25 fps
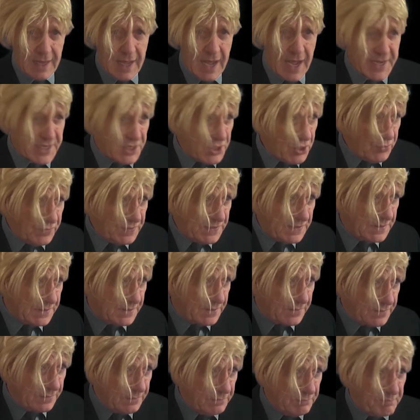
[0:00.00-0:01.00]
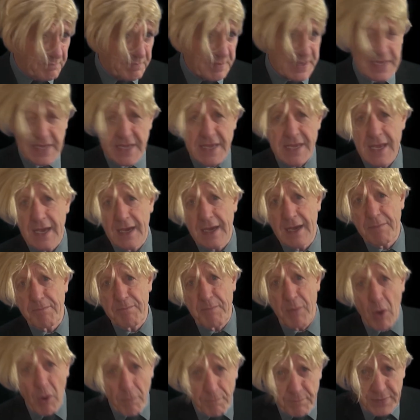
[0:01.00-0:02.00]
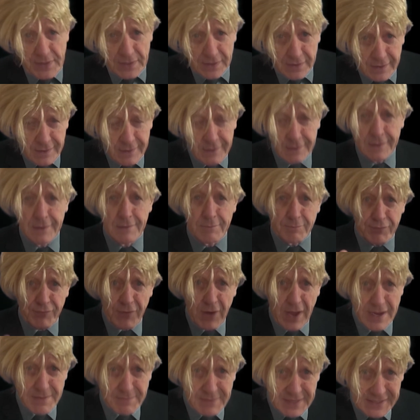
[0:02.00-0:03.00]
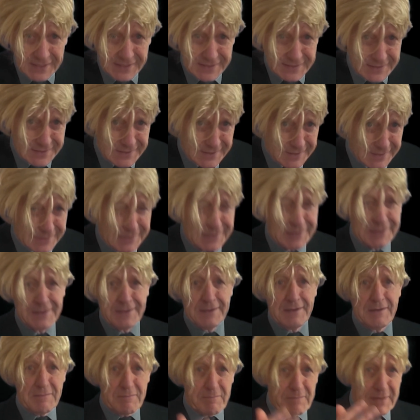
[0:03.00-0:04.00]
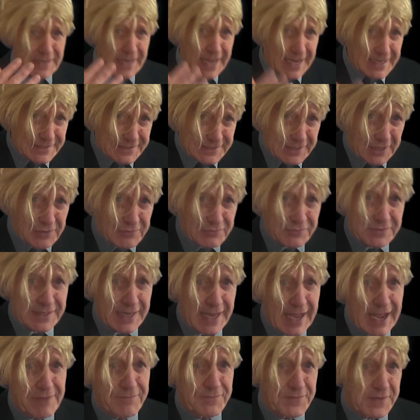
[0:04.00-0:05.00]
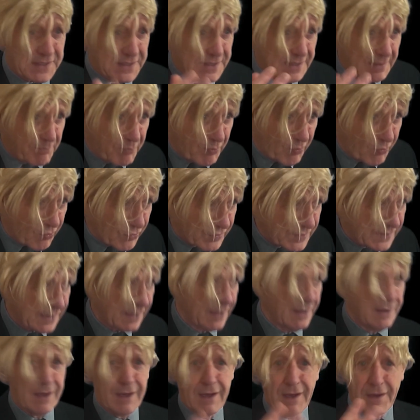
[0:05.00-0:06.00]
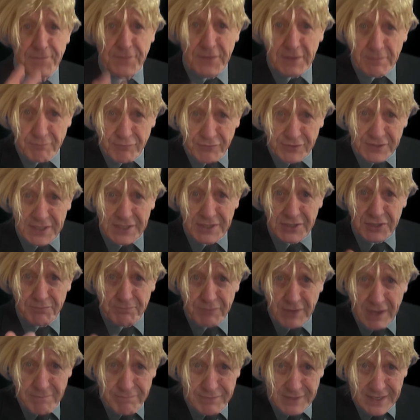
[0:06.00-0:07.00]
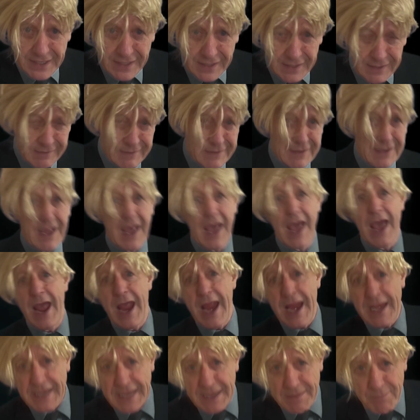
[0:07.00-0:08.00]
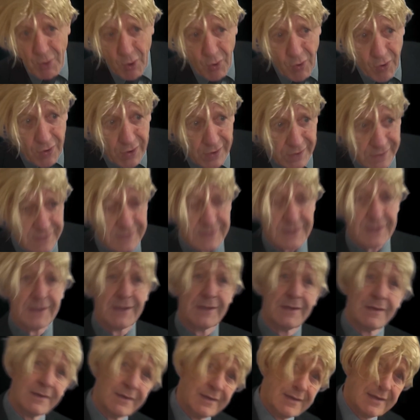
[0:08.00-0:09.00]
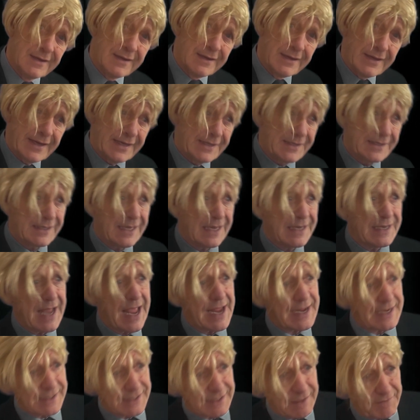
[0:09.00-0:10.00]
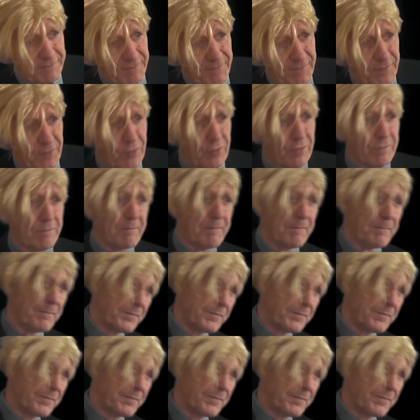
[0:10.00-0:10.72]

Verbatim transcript: I used to be a popular prime minister, but I don't have the support of the British public anymore. It's a negative form.